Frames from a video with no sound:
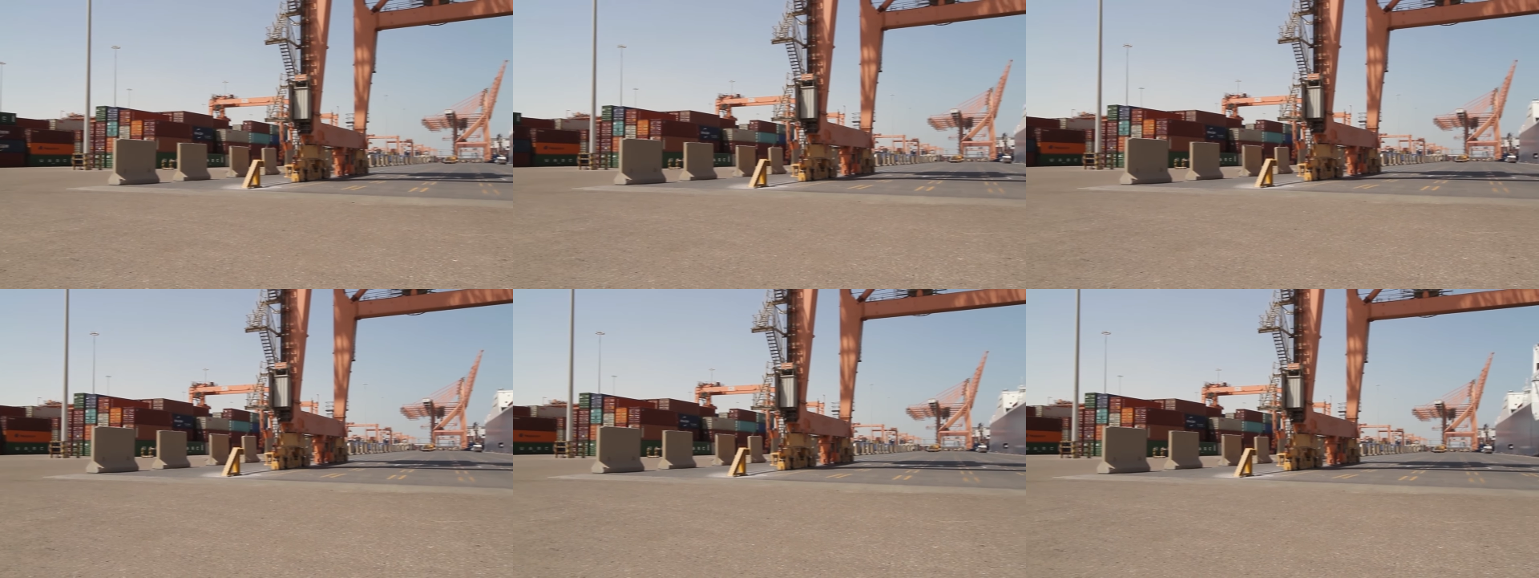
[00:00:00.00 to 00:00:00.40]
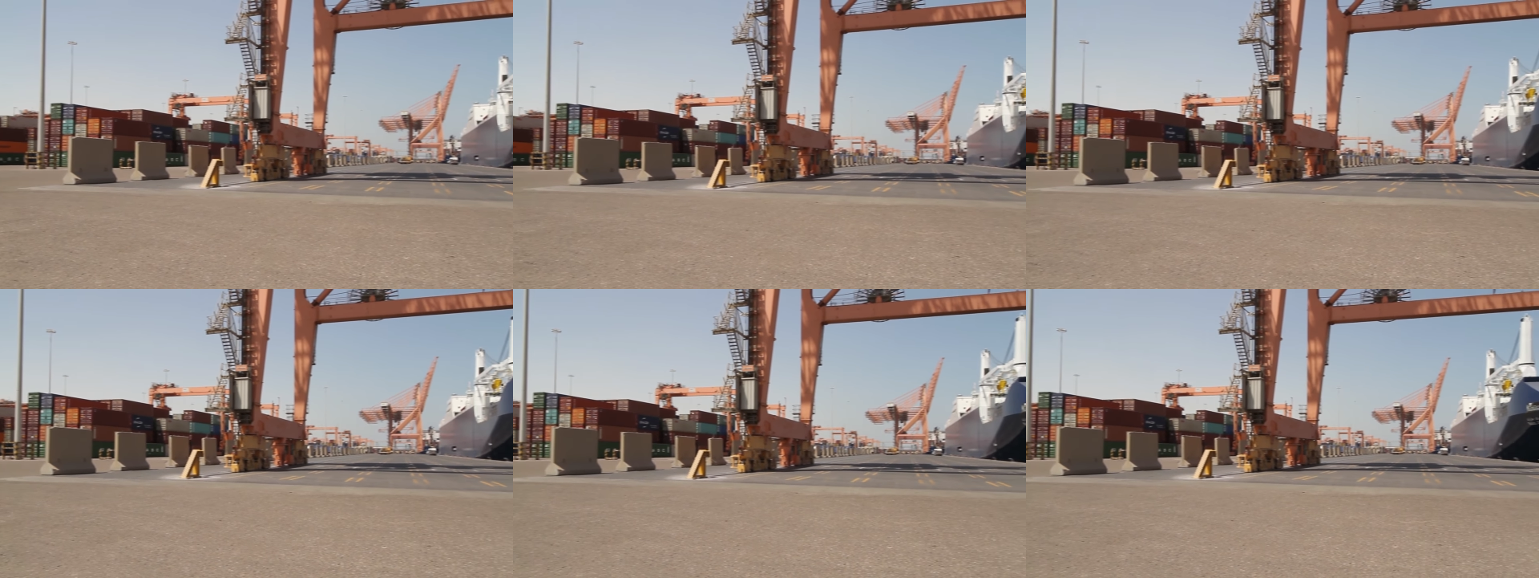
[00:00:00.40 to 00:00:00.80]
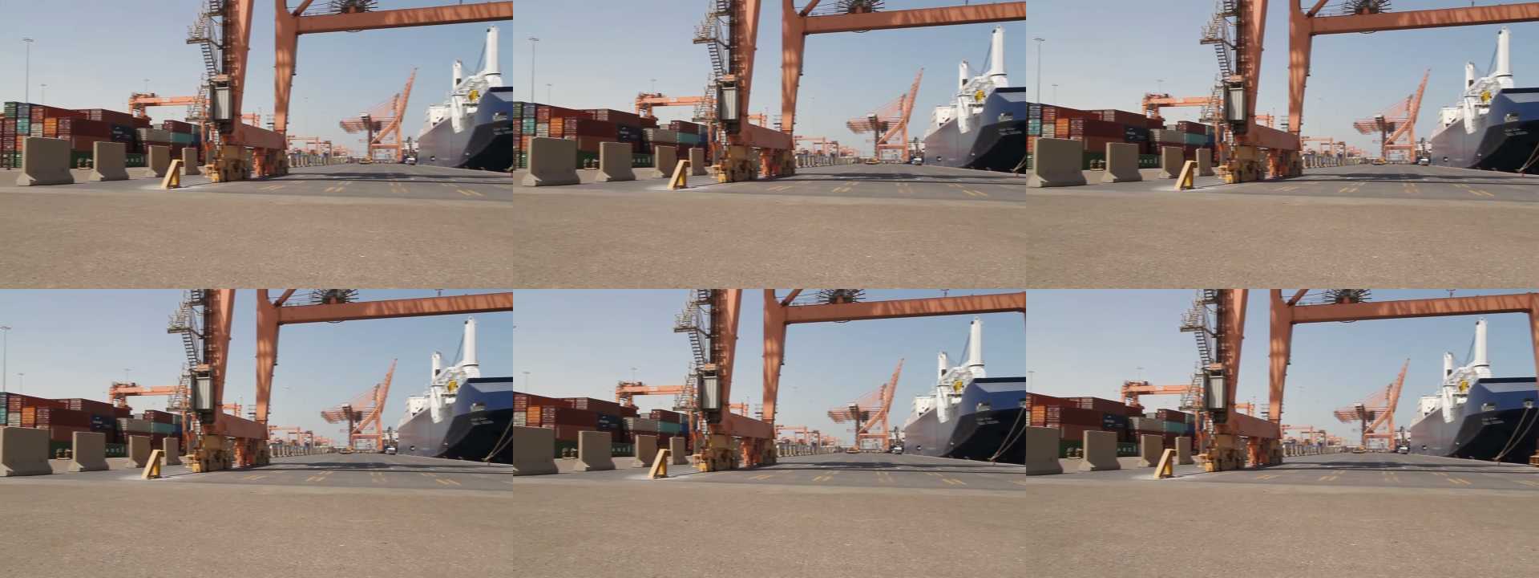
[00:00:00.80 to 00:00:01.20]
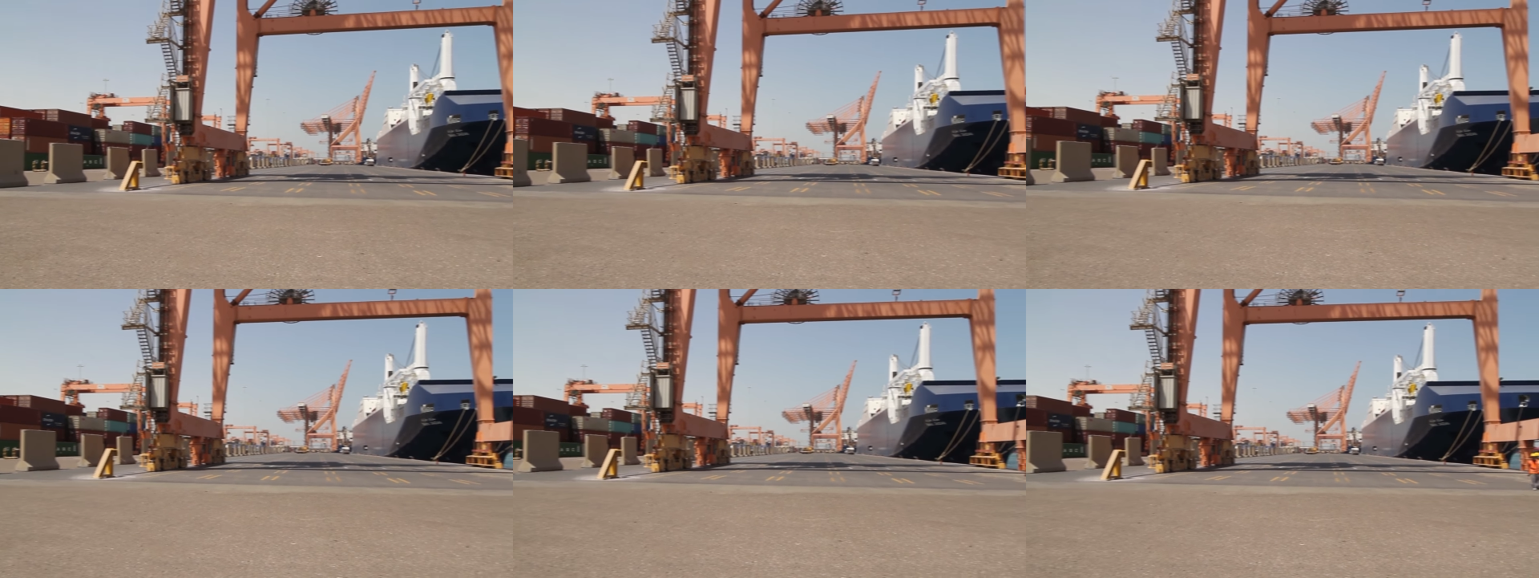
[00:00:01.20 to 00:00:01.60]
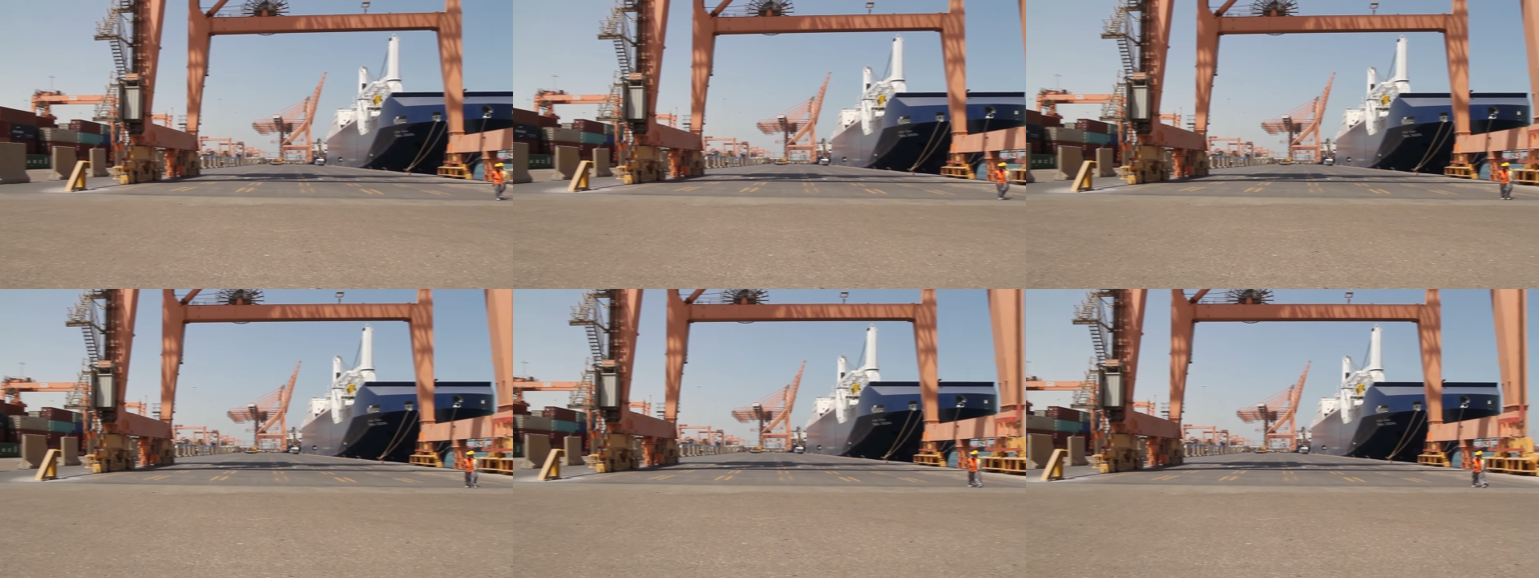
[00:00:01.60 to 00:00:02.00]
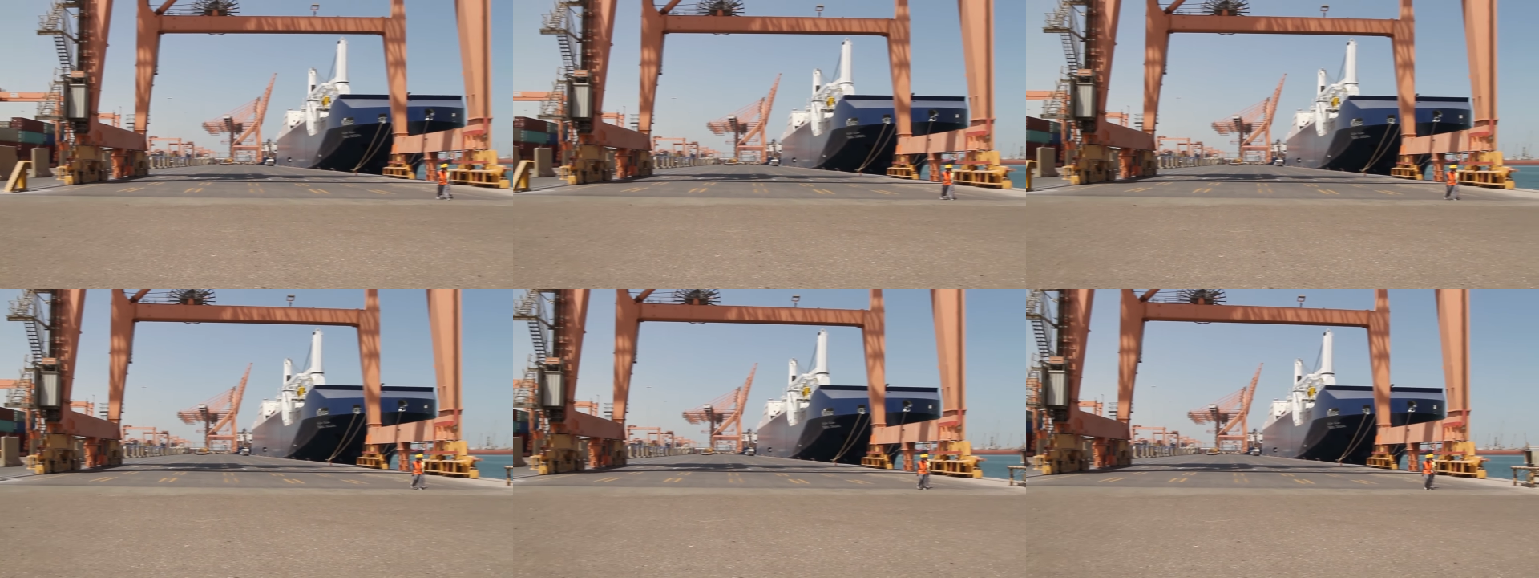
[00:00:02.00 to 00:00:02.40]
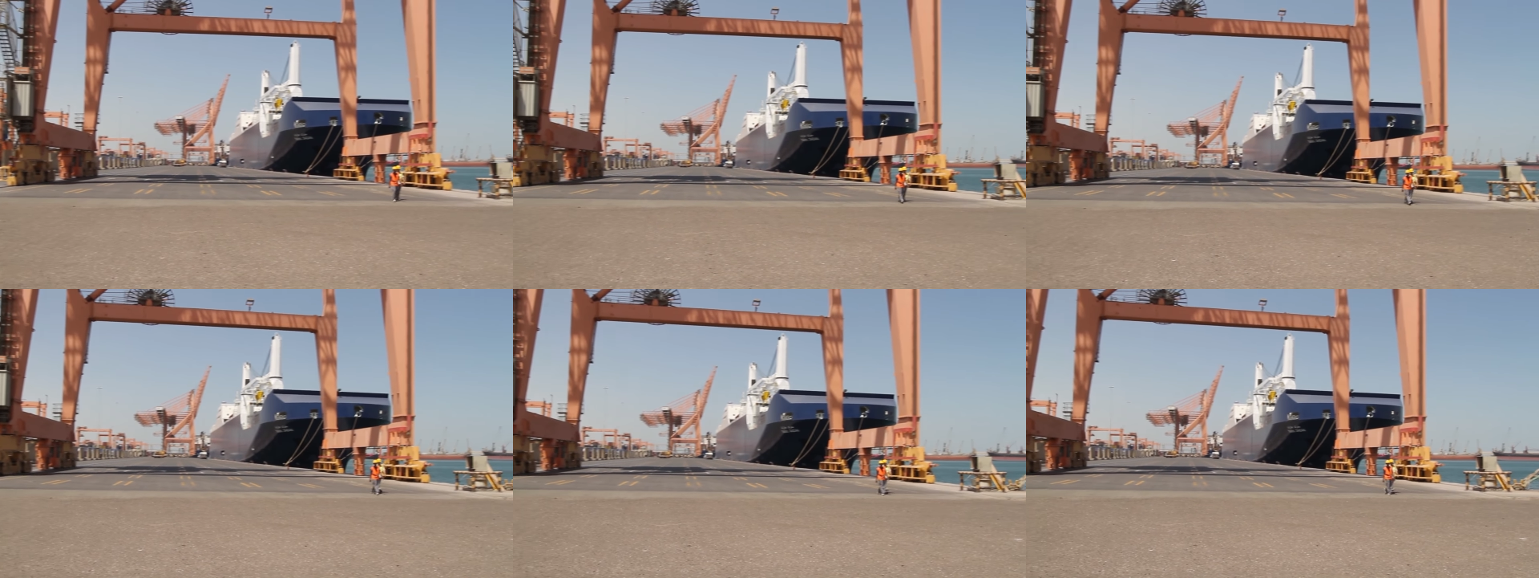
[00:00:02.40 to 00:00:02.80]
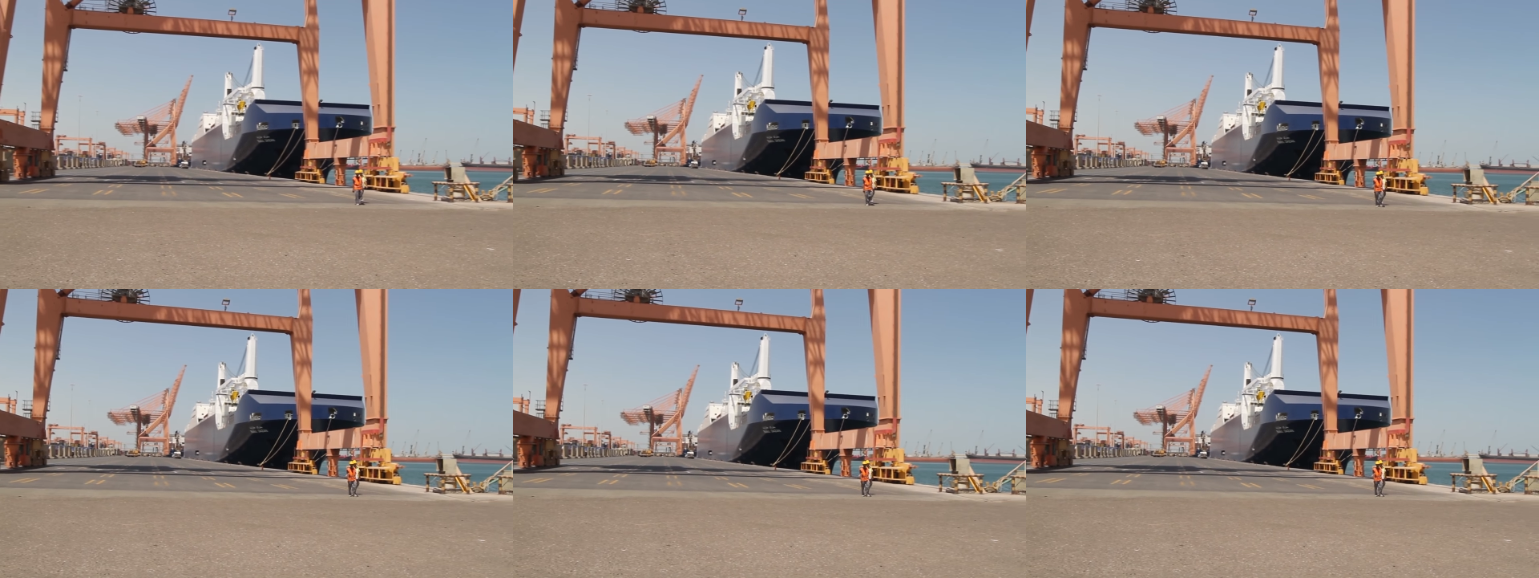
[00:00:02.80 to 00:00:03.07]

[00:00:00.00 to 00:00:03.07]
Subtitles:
[unreadable: no face in view]